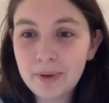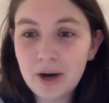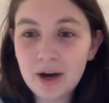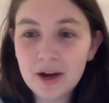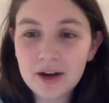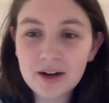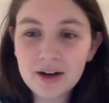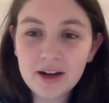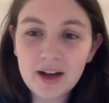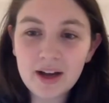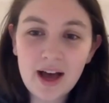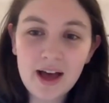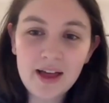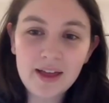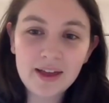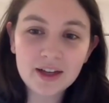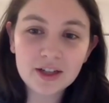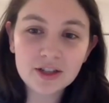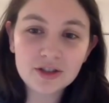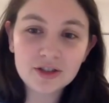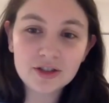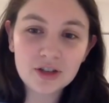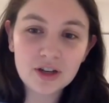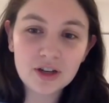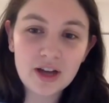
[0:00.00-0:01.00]
bought an
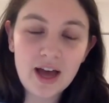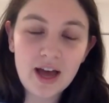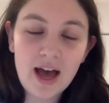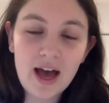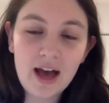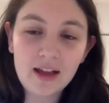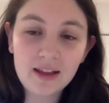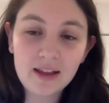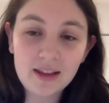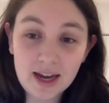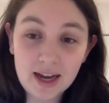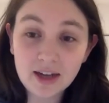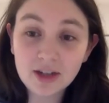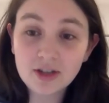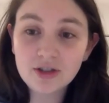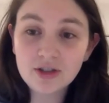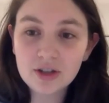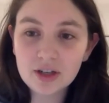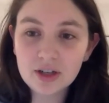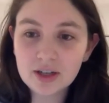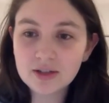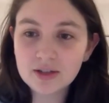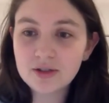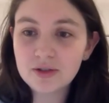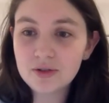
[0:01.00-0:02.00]

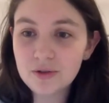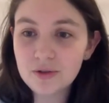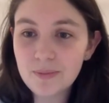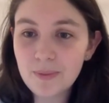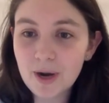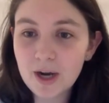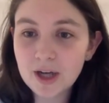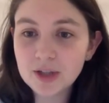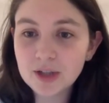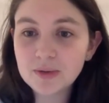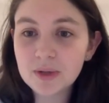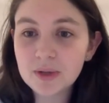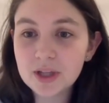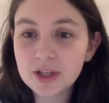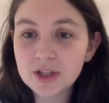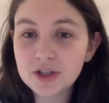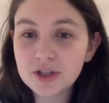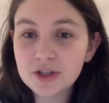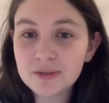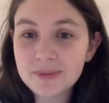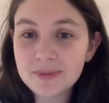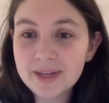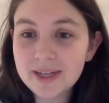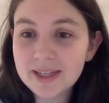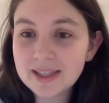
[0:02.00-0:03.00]
electric toothbrush with a
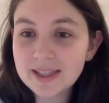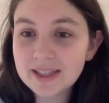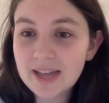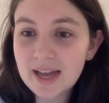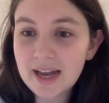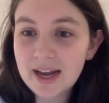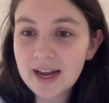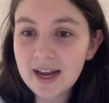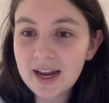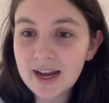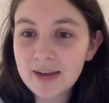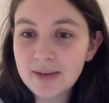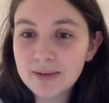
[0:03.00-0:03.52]
2-minute setting.